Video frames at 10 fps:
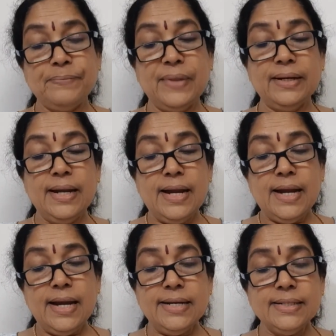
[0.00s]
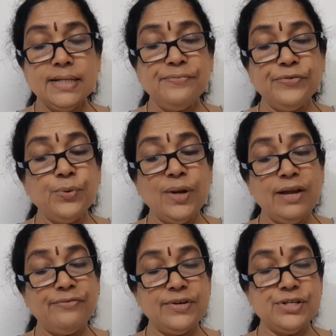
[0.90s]
Then it is a fuel
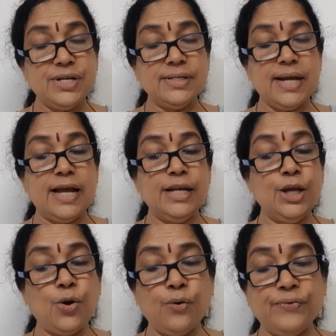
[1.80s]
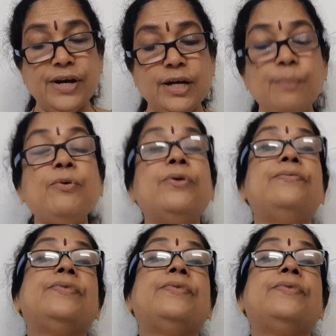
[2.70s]
efficient and eco-friendly mode of